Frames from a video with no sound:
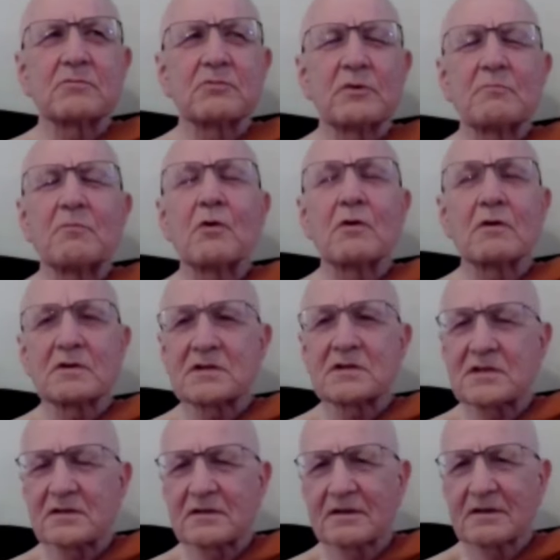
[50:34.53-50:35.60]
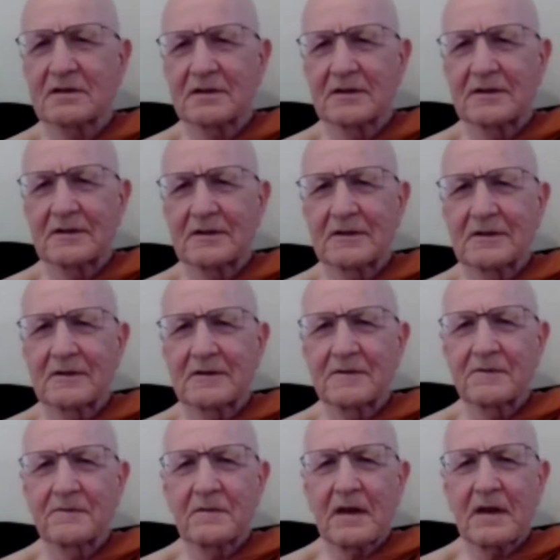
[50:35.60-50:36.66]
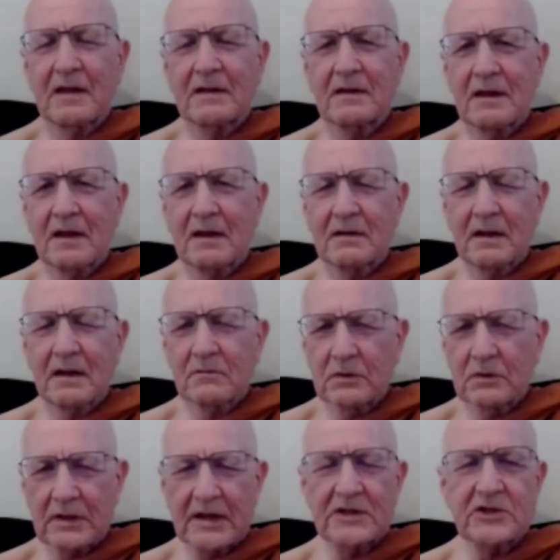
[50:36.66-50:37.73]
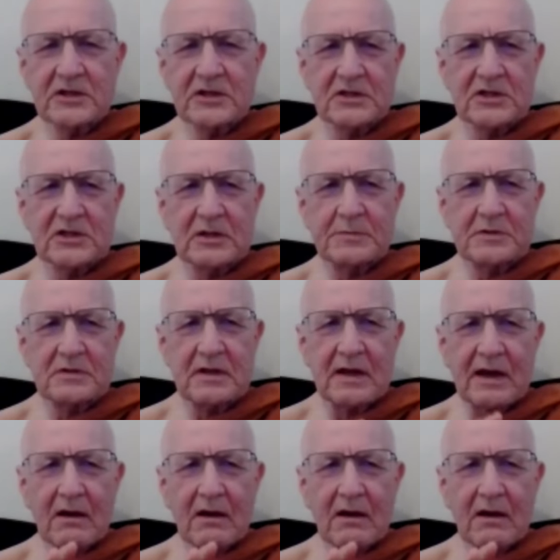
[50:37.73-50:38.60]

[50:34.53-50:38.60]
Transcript: remorse and relationships and